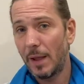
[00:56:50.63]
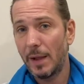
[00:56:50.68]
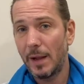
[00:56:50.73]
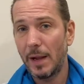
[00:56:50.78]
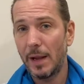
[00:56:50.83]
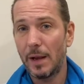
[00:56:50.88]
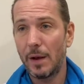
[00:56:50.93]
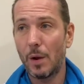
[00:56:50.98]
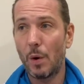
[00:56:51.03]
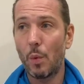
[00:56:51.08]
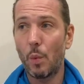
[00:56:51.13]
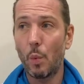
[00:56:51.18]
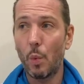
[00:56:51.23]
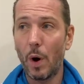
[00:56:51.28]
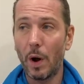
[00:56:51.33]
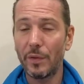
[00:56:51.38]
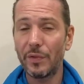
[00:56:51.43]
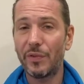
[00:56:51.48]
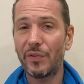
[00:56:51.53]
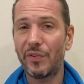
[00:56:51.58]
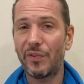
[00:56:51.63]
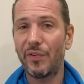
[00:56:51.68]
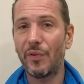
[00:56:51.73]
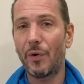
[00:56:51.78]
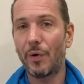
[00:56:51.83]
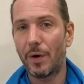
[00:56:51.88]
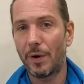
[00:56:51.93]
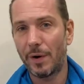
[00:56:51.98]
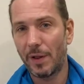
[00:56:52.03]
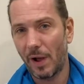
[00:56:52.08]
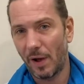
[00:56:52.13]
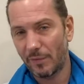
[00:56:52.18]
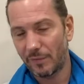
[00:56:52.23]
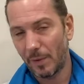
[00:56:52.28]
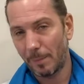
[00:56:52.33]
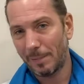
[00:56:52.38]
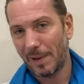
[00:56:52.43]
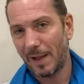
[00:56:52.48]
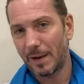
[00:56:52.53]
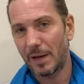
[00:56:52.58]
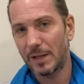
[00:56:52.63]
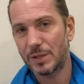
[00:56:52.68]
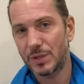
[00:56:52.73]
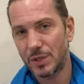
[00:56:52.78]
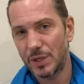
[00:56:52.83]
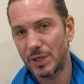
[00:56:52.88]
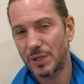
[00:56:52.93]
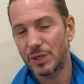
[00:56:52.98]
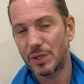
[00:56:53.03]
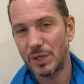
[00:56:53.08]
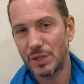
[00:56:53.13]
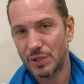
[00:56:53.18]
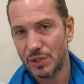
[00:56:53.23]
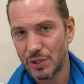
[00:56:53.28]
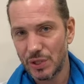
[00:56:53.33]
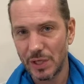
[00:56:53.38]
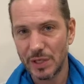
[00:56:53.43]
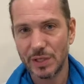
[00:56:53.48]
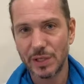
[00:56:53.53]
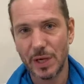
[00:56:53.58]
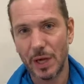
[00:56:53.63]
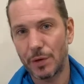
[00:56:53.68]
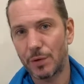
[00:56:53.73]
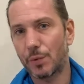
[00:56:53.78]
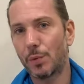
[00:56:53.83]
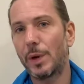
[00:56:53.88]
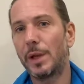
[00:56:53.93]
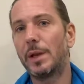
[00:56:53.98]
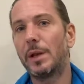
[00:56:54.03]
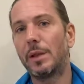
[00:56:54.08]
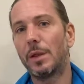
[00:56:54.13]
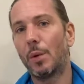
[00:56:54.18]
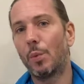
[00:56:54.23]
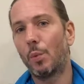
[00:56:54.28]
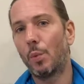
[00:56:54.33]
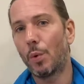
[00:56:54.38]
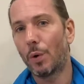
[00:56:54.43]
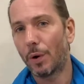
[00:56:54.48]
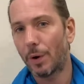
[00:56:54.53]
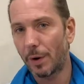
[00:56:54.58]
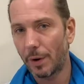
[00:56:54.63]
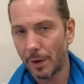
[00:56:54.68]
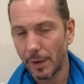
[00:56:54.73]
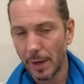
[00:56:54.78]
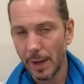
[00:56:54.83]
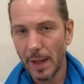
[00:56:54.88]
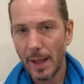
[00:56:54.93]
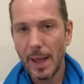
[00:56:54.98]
in 1/3 of the planet, 66 countries in the world,